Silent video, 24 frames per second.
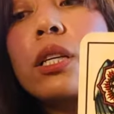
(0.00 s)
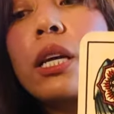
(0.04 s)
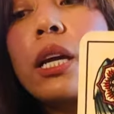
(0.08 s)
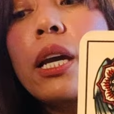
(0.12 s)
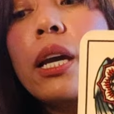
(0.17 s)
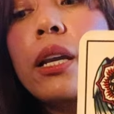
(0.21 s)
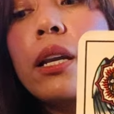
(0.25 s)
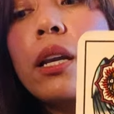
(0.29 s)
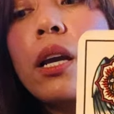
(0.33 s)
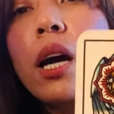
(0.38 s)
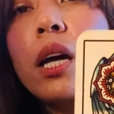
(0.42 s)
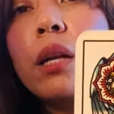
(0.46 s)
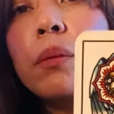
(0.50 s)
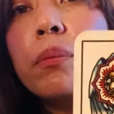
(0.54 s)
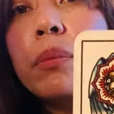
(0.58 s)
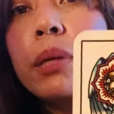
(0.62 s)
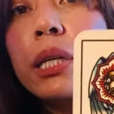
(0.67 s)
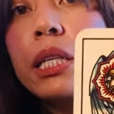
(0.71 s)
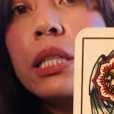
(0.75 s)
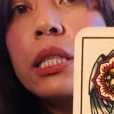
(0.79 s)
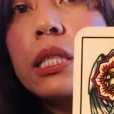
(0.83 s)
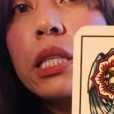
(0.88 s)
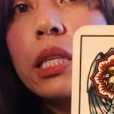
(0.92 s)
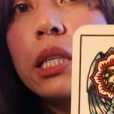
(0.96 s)
cannot
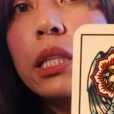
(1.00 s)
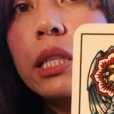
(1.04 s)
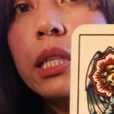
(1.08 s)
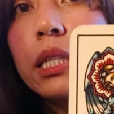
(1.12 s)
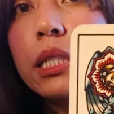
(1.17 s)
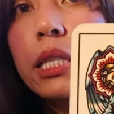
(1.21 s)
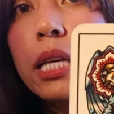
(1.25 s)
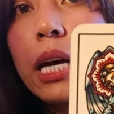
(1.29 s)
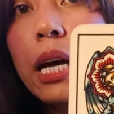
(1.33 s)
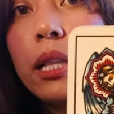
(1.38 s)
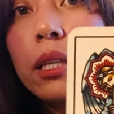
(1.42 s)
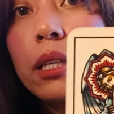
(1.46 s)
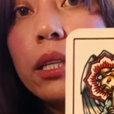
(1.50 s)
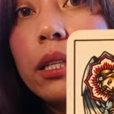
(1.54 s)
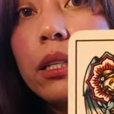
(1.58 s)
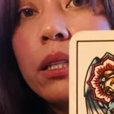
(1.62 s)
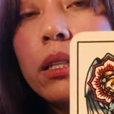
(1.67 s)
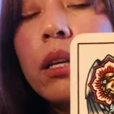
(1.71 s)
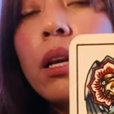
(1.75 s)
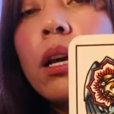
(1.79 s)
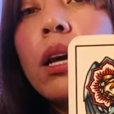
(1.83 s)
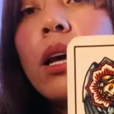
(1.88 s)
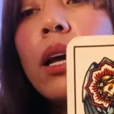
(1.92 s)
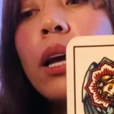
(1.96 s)
be dilly-dallied,
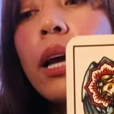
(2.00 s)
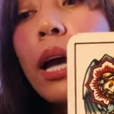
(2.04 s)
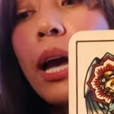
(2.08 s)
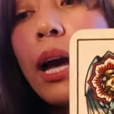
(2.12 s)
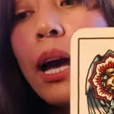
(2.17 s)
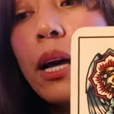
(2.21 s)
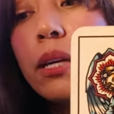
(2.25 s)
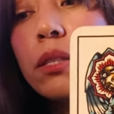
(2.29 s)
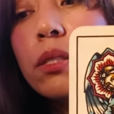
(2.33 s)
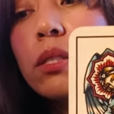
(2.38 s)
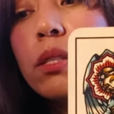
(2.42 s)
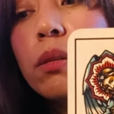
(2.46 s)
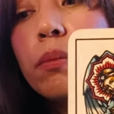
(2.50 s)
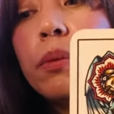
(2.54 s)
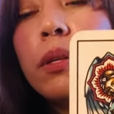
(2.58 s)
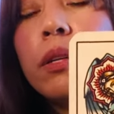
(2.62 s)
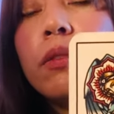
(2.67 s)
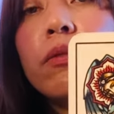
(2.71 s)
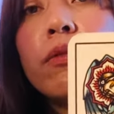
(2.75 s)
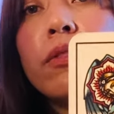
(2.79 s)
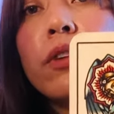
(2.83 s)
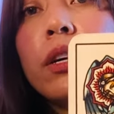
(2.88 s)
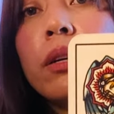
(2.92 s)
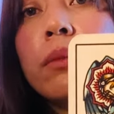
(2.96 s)
has to be
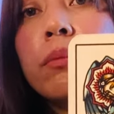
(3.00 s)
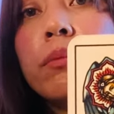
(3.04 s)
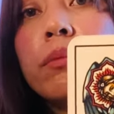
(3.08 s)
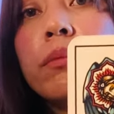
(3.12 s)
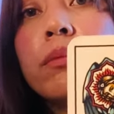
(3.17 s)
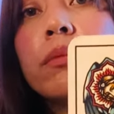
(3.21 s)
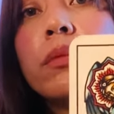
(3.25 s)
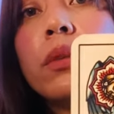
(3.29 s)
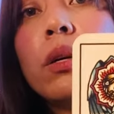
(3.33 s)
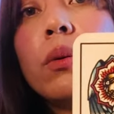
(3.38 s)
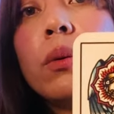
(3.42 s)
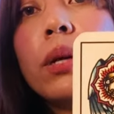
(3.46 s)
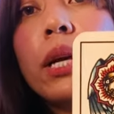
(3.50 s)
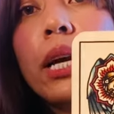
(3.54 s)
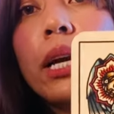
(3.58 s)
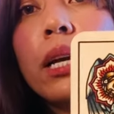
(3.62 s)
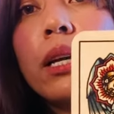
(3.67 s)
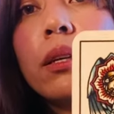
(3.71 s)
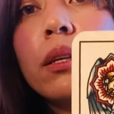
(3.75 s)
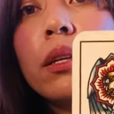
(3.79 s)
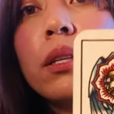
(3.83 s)
firm, okay?